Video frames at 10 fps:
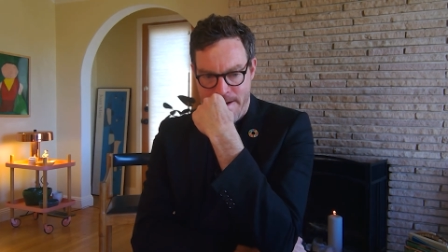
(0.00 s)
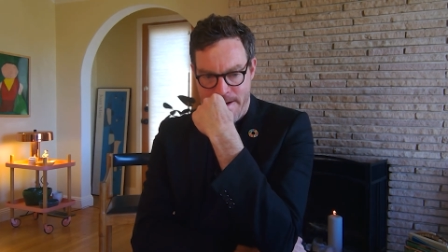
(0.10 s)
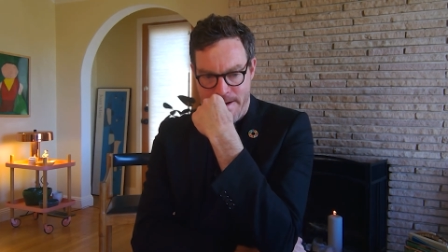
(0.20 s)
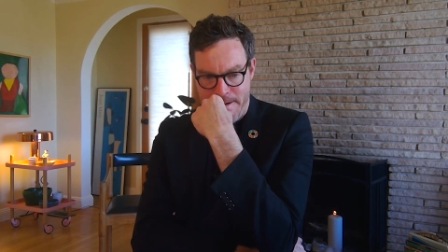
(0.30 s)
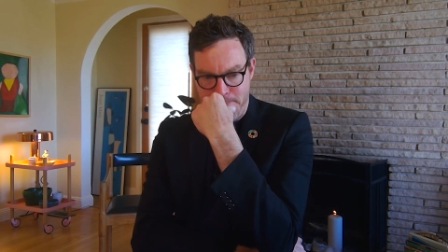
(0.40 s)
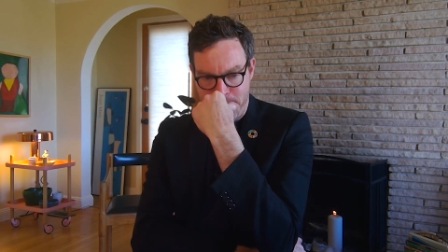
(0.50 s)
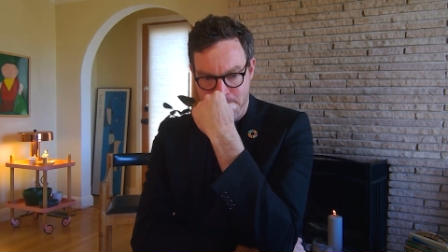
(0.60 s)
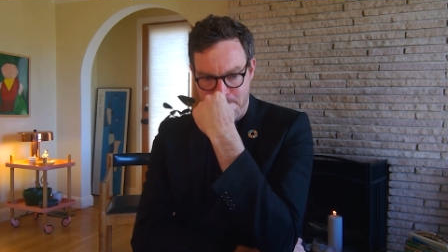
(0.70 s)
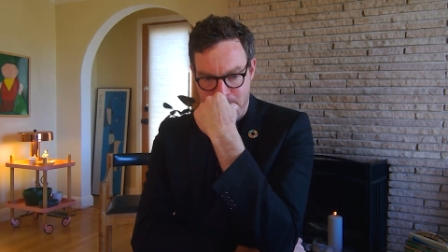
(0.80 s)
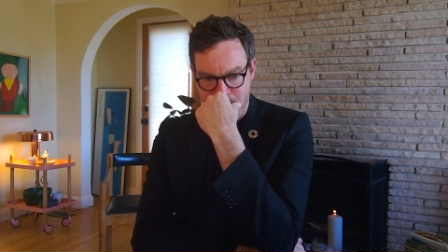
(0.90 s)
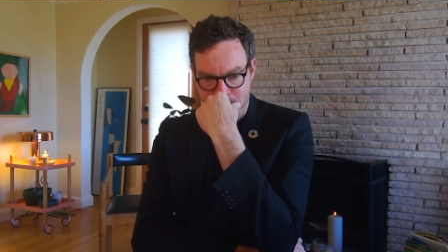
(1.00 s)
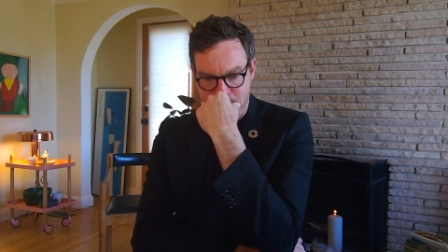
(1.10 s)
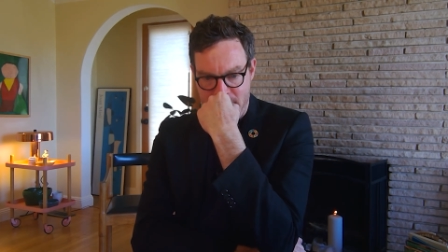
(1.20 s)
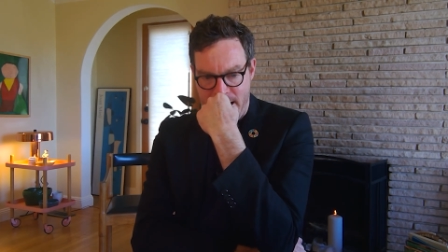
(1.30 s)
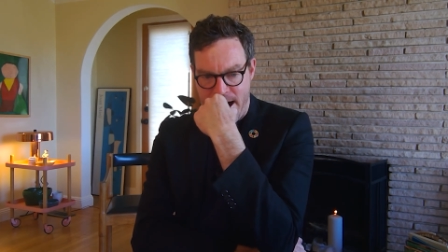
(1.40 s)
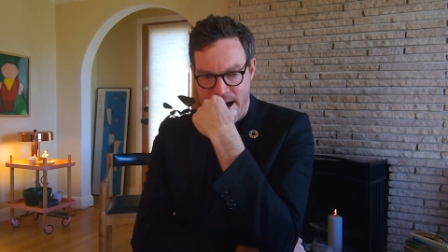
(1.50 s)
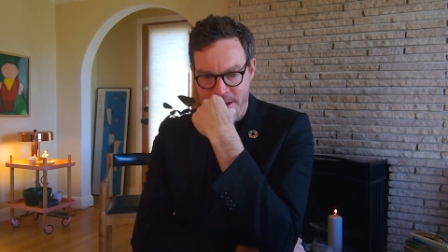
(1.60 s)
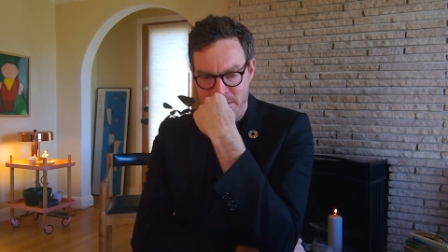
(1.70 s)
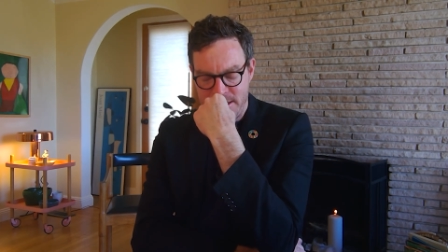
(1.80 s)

I've been